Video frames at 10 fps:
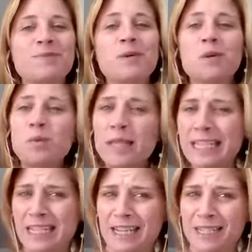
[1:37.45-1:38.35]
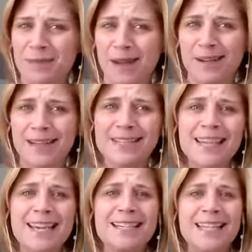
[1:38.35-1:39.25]
but what really sucks about it is
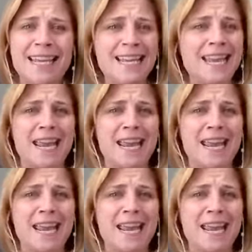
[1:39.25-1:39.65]
that it's taking